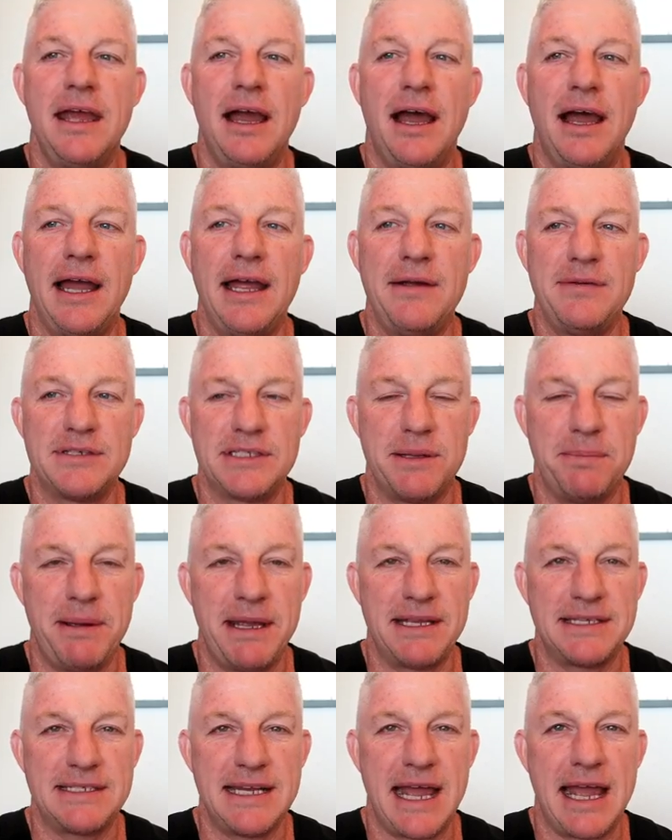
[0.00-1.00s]
Uh, he was the
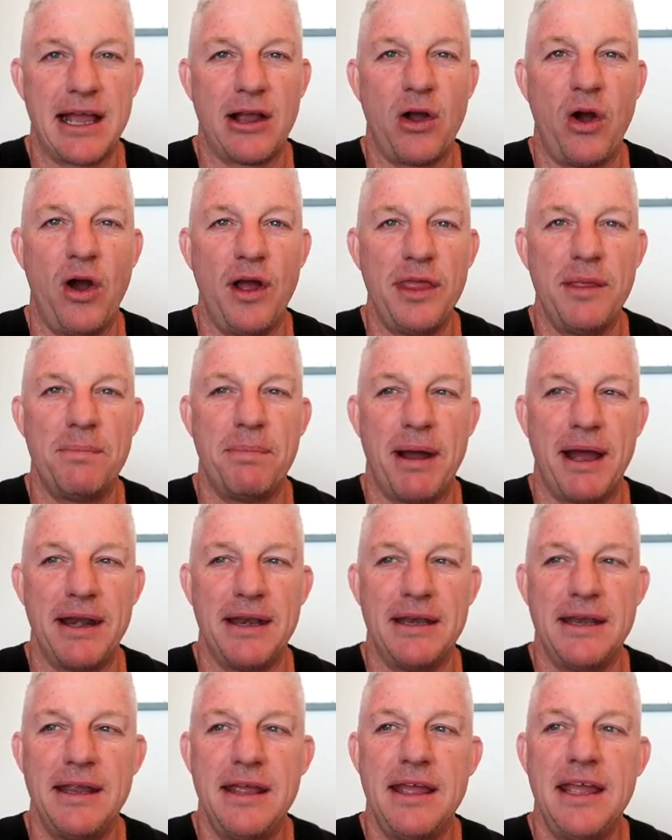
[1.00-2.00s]
big stack on the
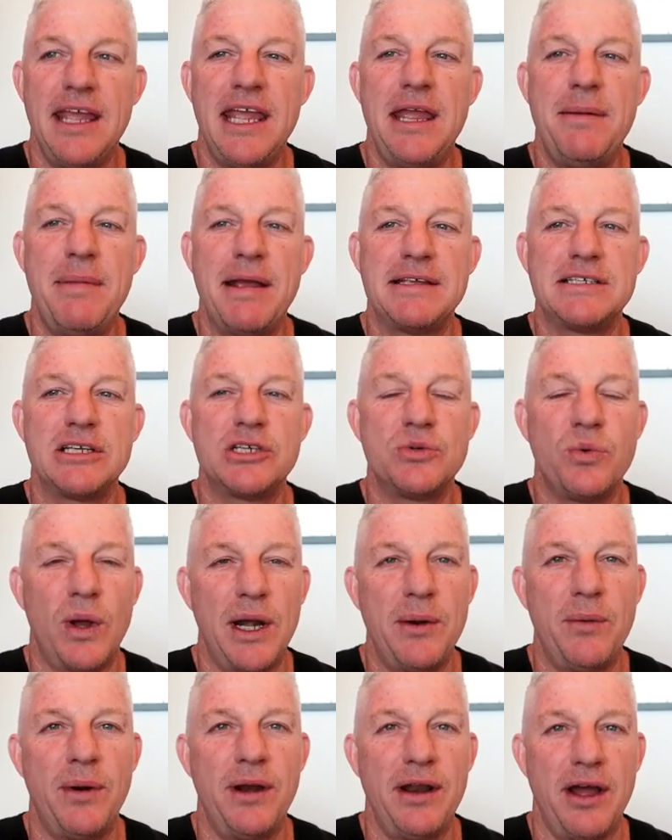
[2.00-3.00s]
button. He makes it
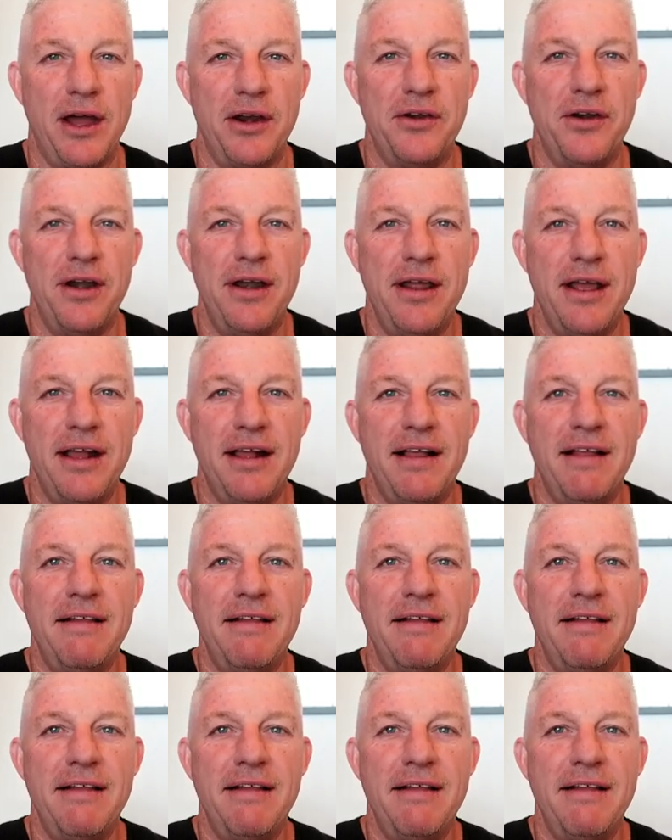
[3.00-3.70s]
twenty-one hundred.